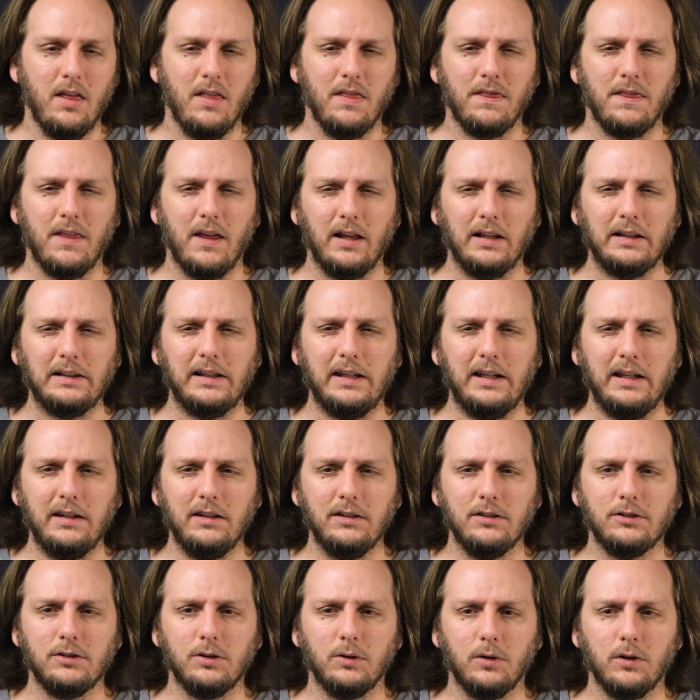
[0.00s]
They
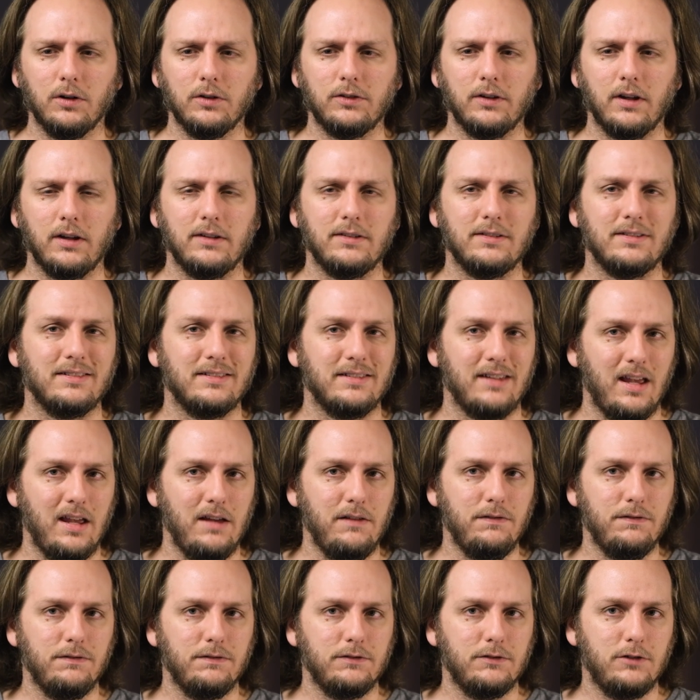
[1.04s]
lean towards a
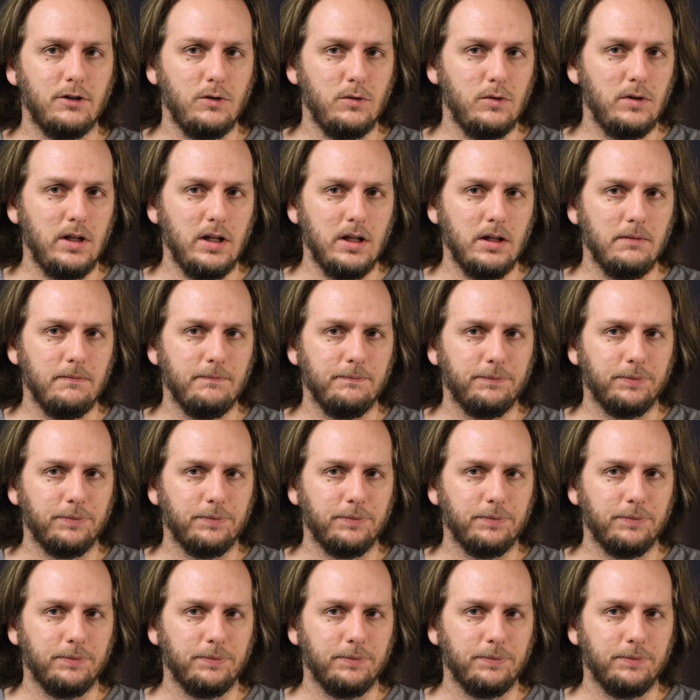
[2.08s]
safe tuning.